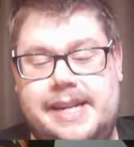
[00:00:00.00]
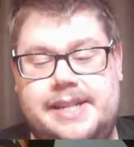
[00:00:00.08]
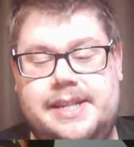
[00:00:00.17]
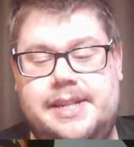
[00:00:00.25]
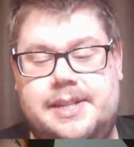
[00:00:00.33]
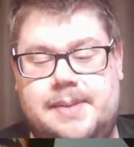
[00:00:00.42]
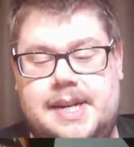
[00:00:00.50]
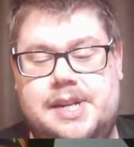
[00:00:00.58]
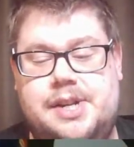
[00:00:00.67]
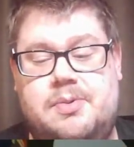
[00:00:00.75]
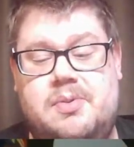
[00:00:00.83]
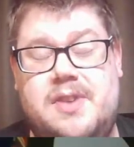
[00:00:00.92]
to do some
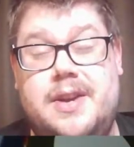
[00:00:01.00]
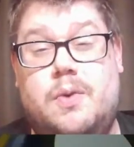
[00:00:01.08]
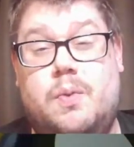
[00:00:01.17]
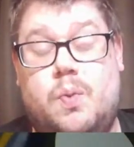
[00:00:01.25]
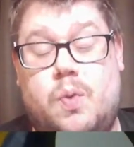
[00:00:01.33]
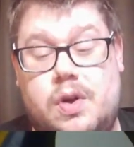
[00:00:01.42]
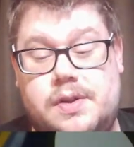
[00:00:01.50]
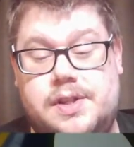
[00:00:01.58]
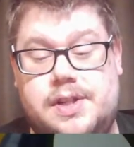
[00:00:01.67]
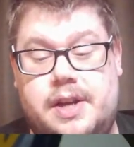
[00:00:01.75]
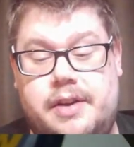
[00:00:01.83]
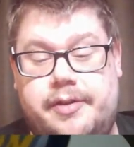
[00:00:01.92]
catching up, we've only got 1
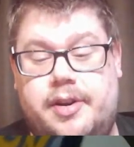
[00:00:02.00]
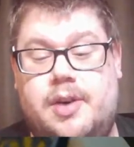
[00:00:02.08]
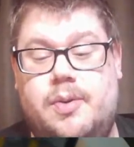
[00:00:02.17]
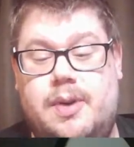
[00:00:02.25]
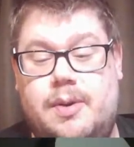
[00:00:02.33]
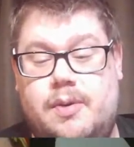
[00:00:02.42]
so far, we want